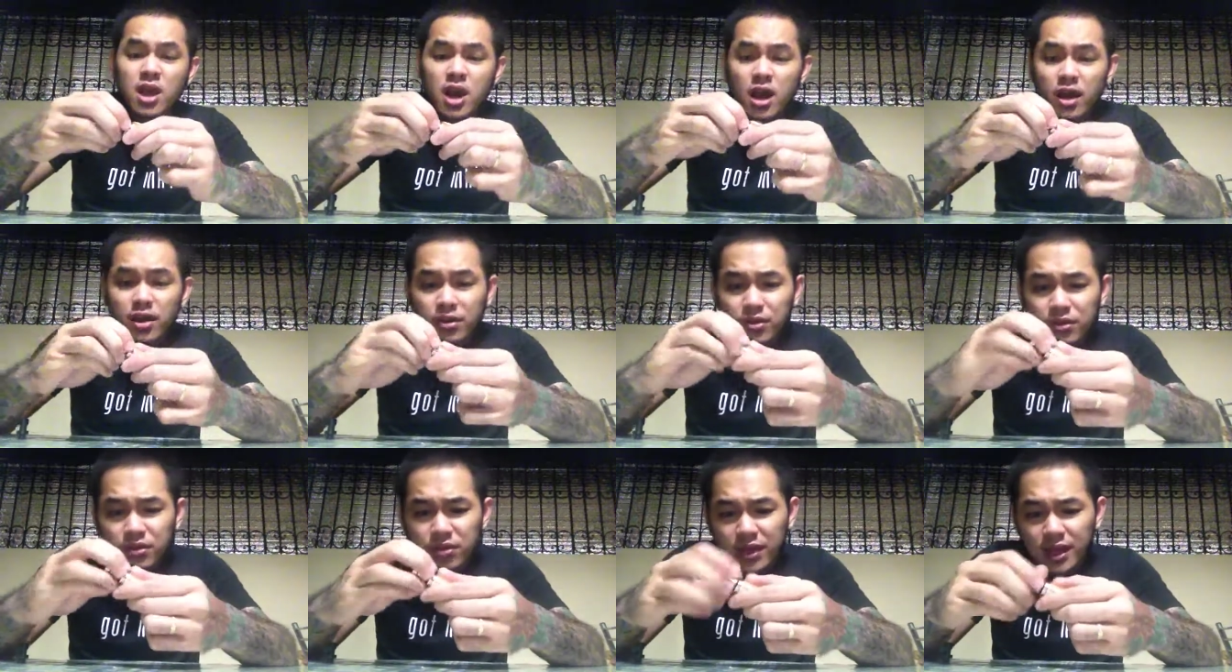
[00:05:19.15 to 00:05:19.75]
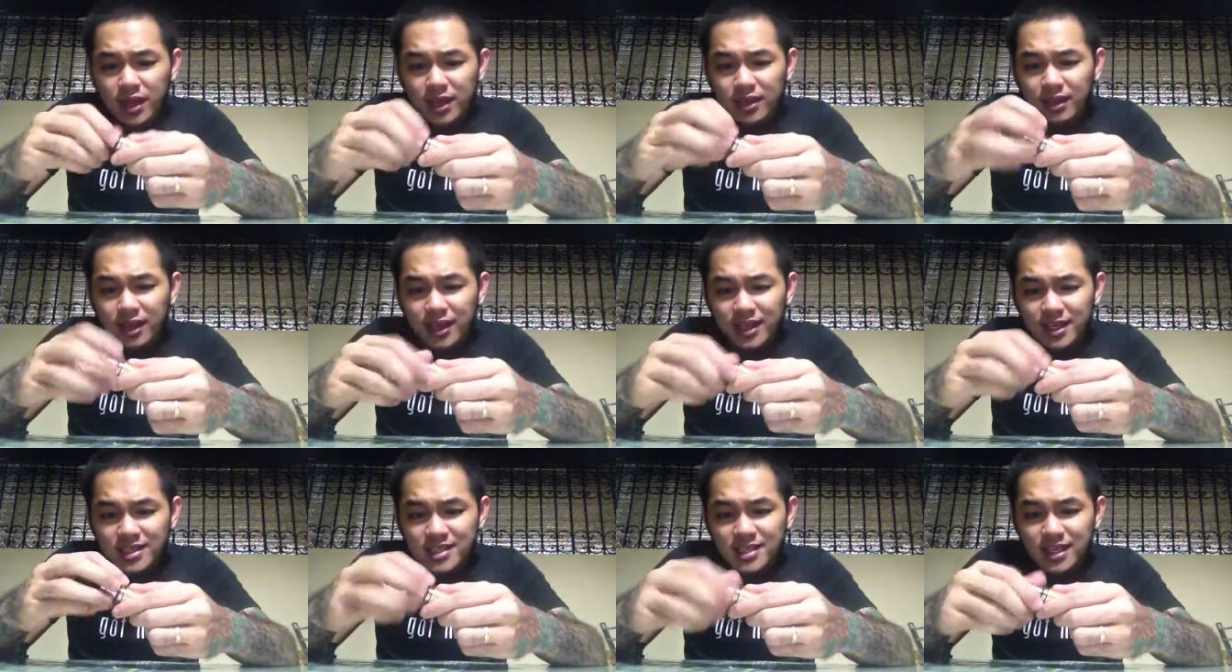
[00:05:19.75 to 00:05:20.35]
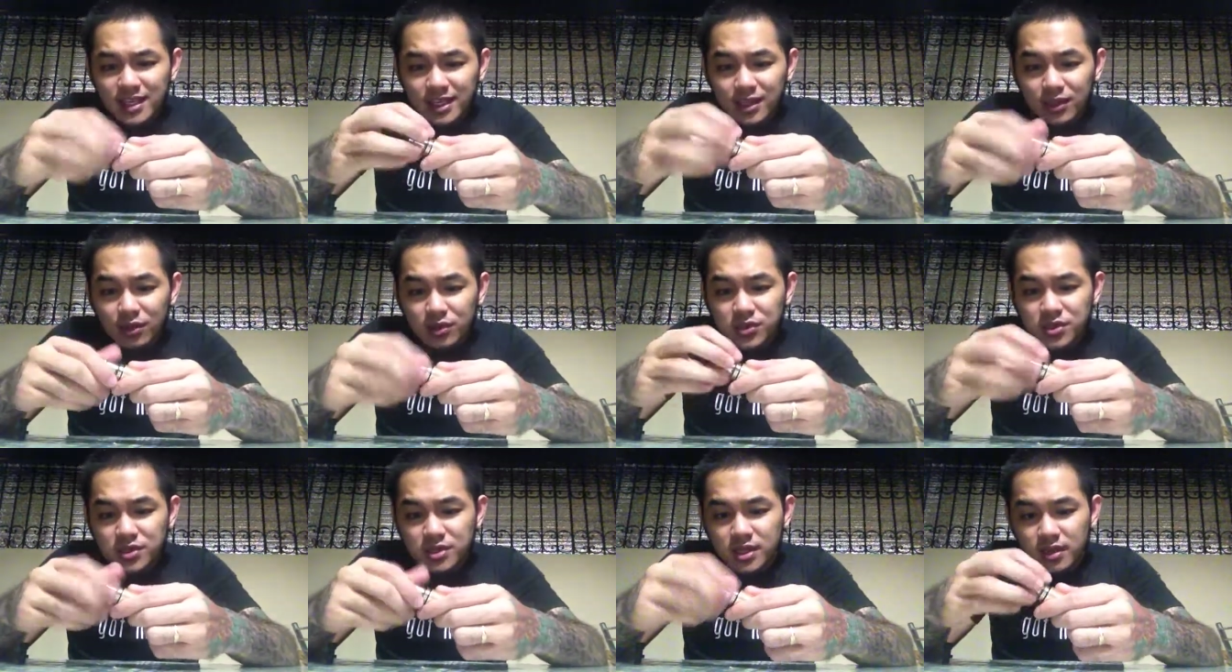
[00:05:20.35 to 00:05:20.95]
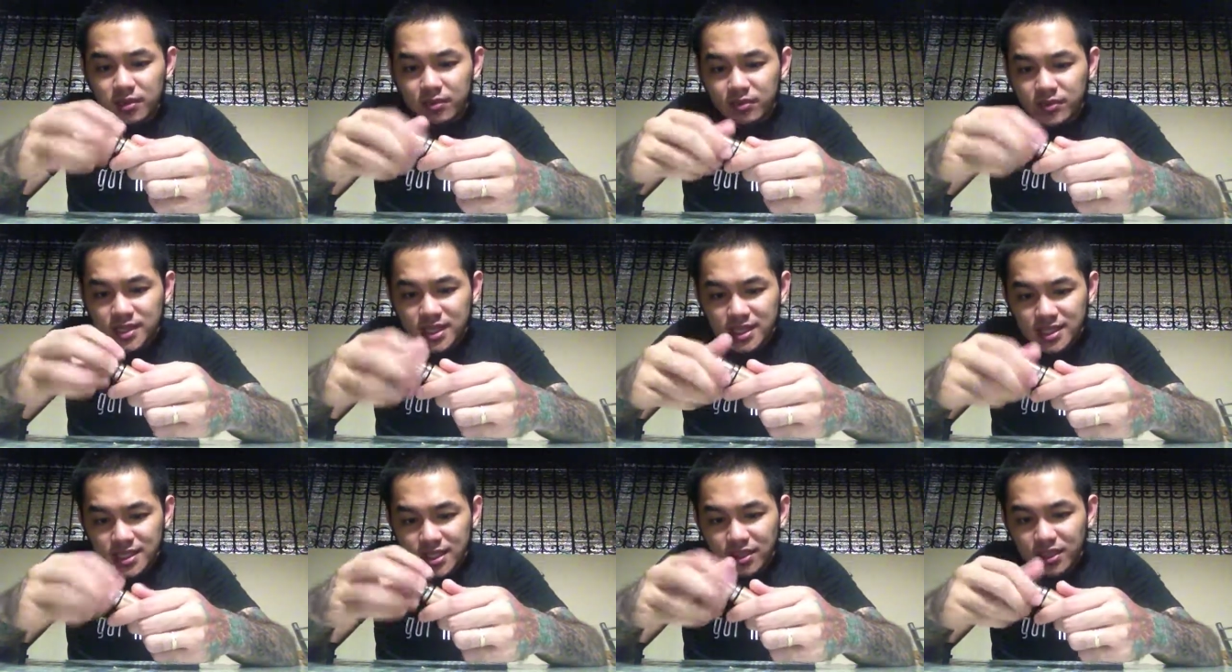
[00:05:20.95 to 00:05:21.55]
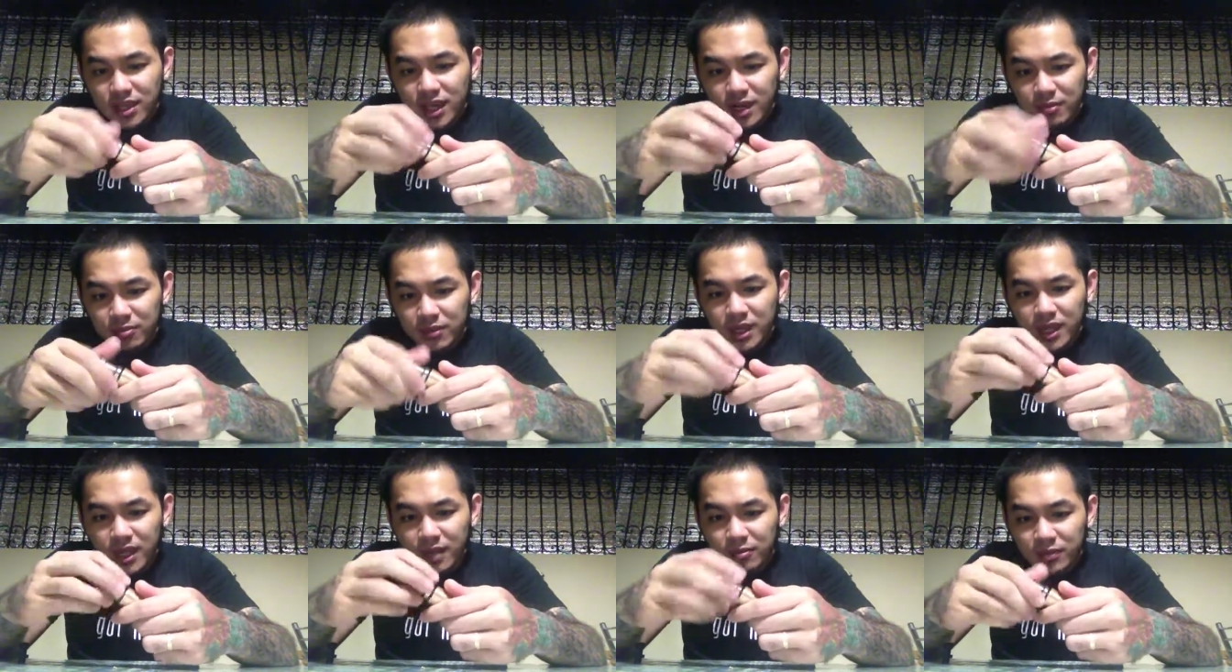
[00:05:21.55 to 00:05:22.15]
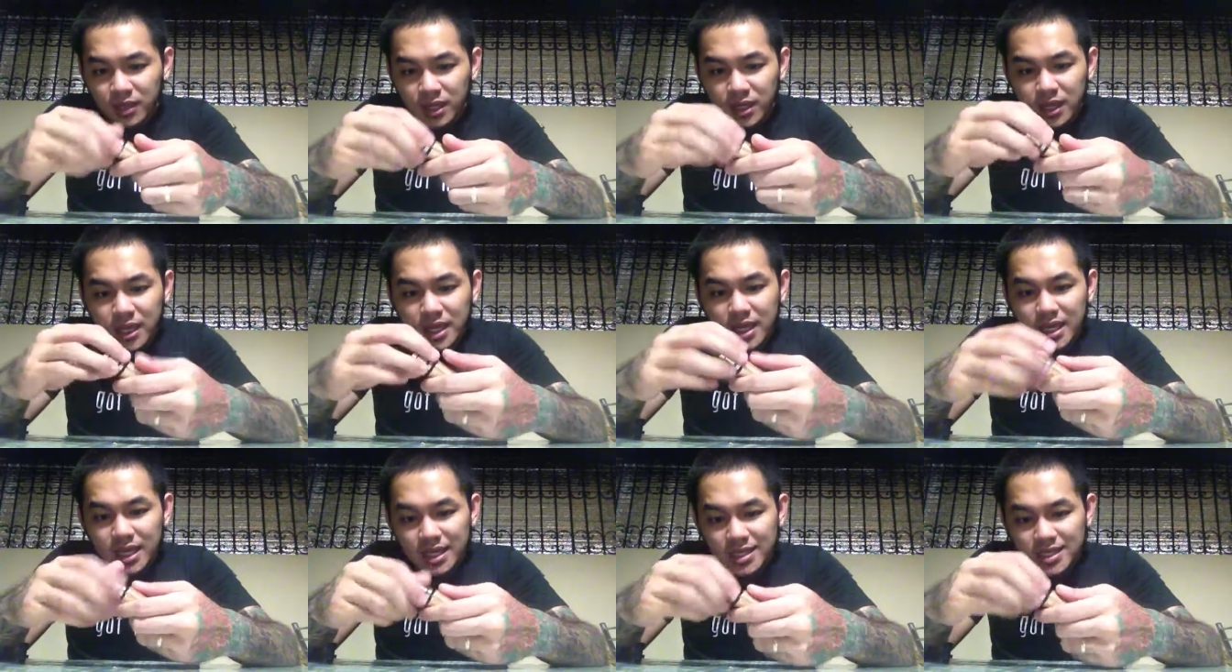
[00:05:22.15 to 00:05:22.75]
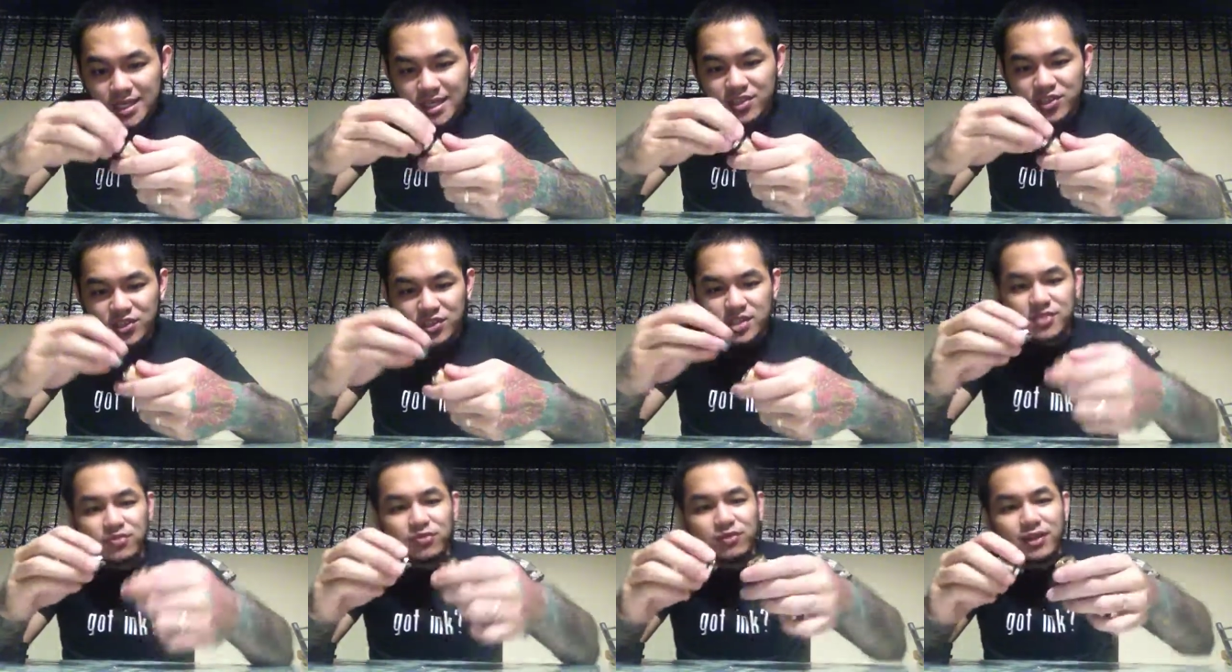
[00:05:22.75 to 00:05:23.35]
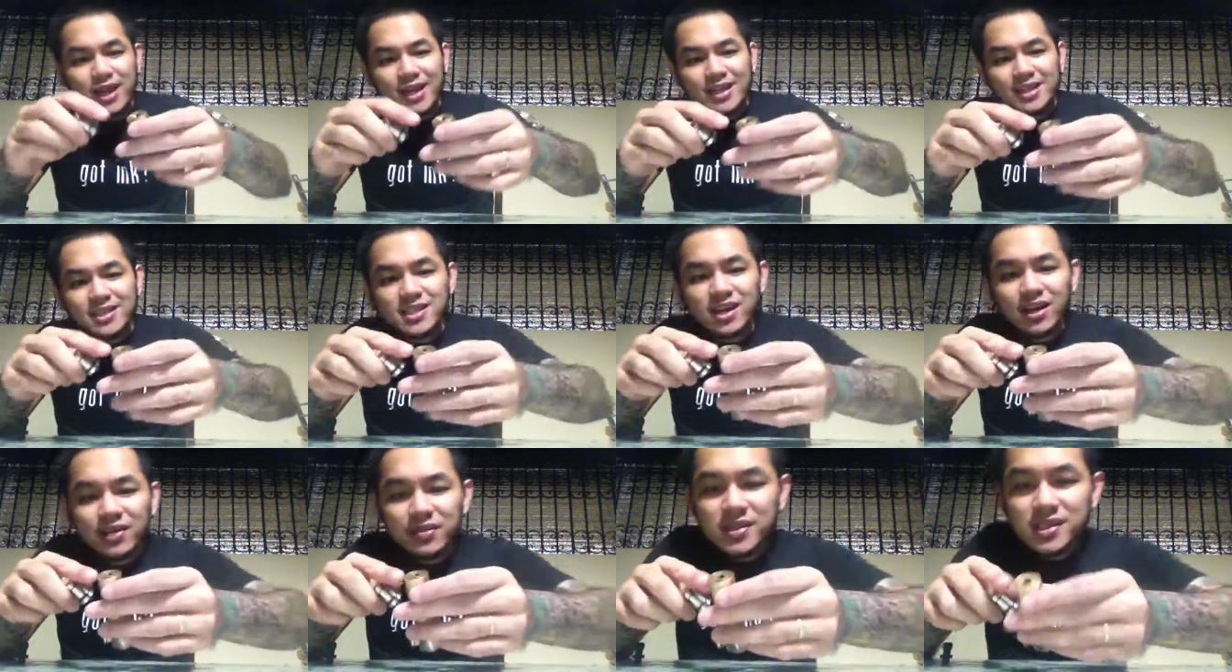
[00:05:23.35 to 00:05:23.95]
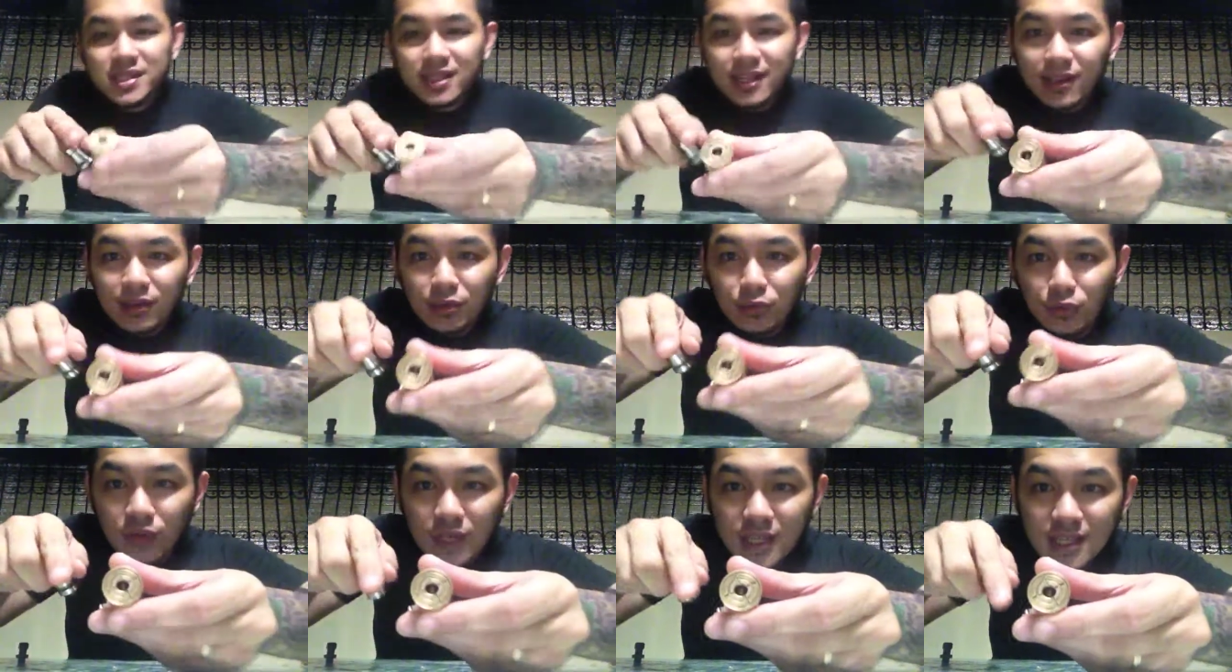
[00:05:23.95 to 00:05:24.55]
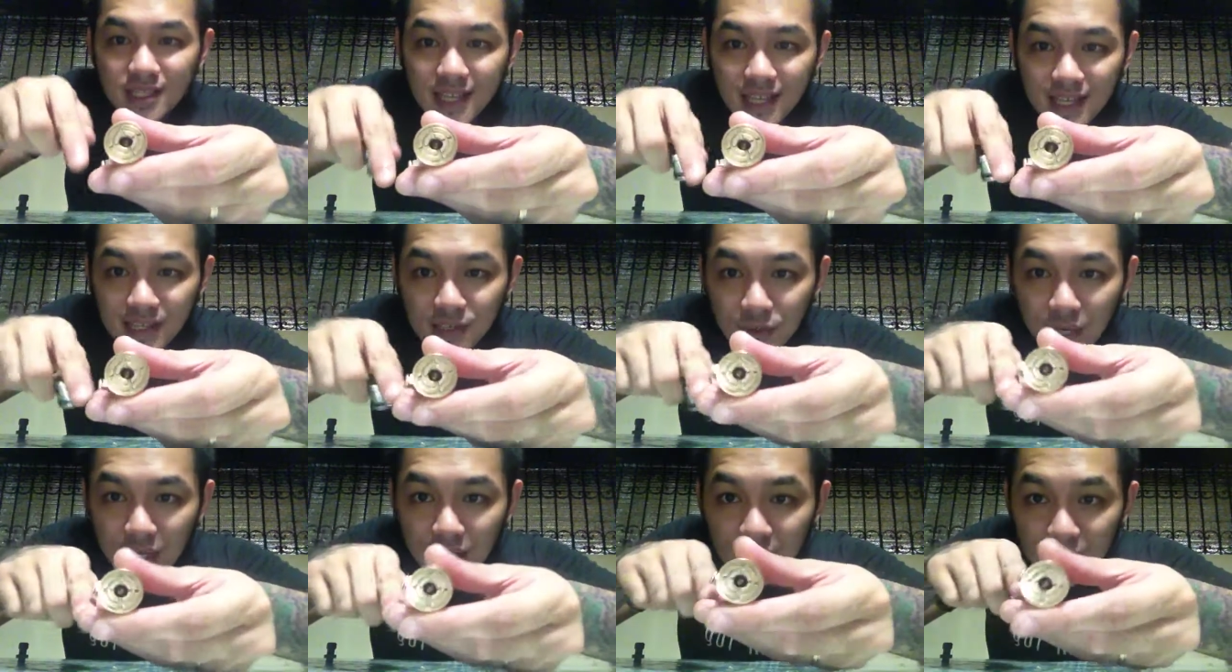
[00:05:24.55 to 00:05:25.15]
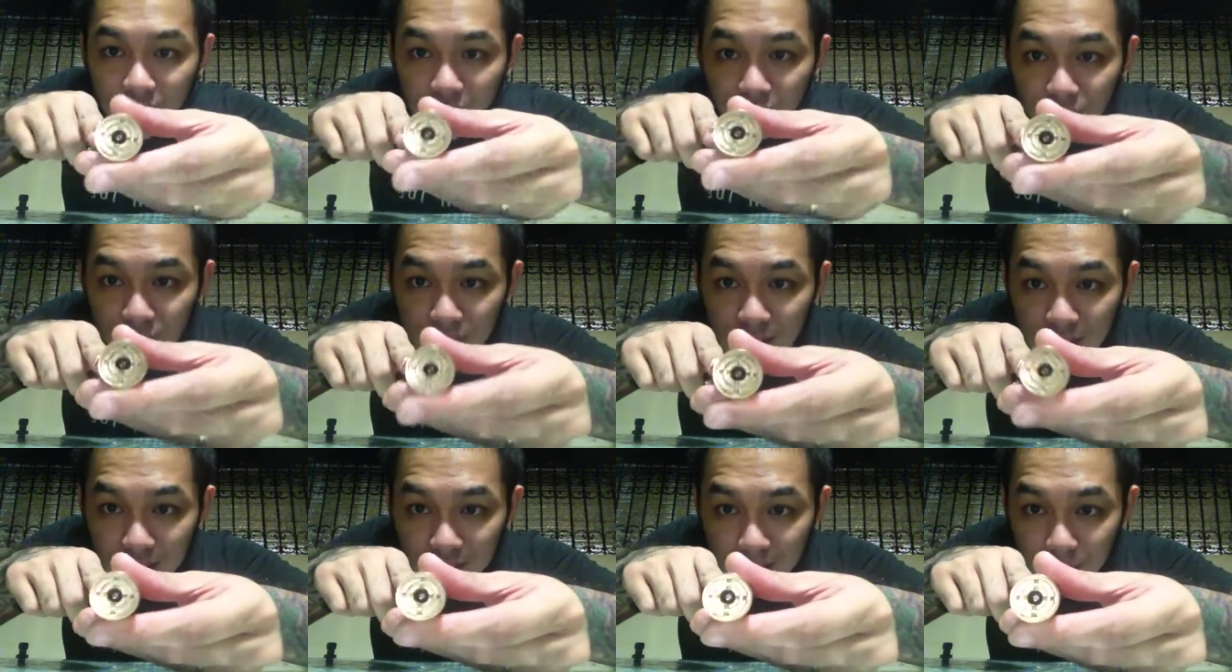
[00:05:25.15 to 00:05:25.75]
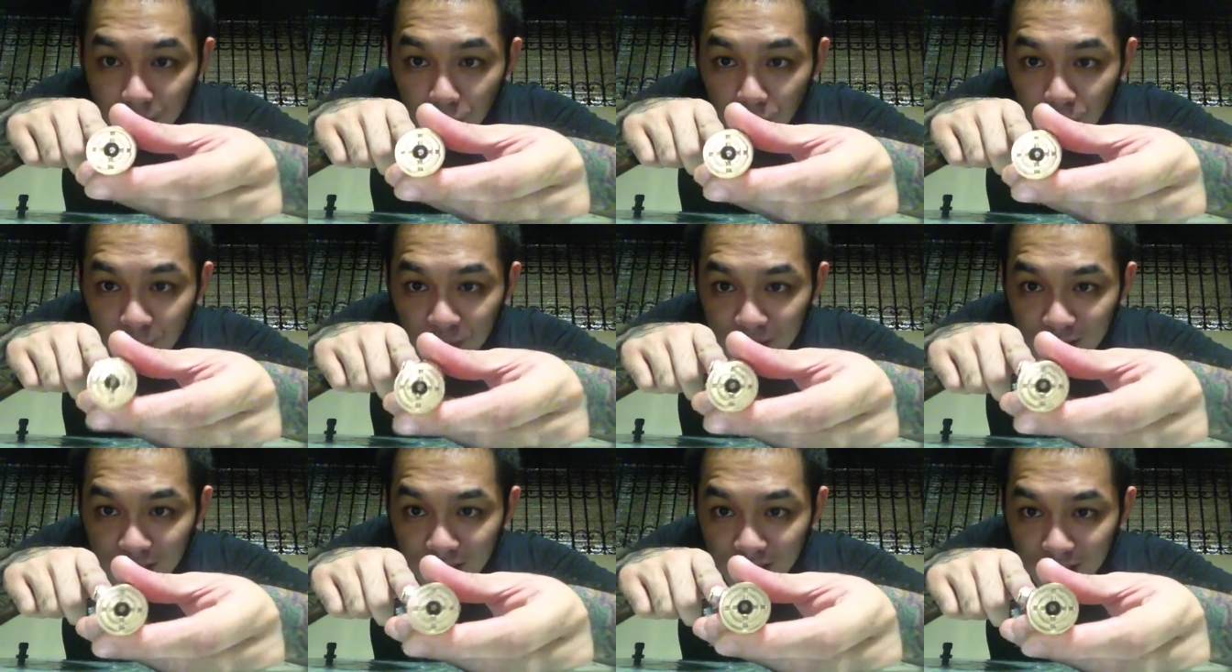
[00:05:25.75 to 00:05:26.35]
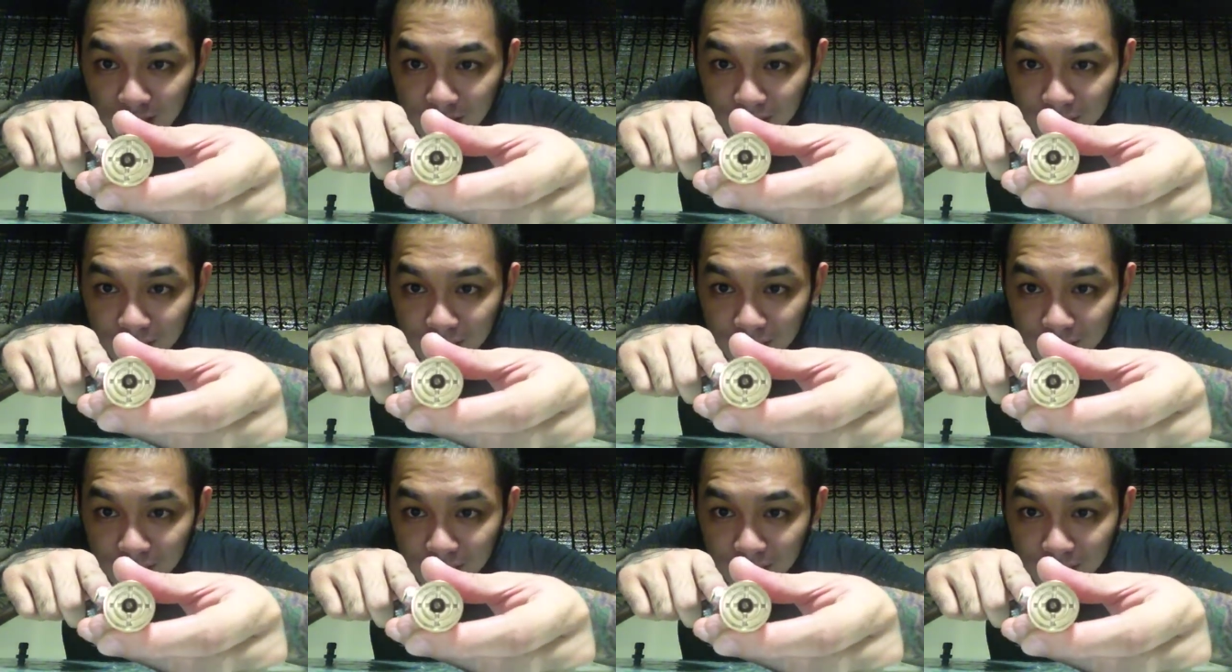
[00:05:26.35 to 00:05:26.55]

Another thing I like is that it looks, since the top cap isn't just flat, it's got this little recess right here. If you see that bullseye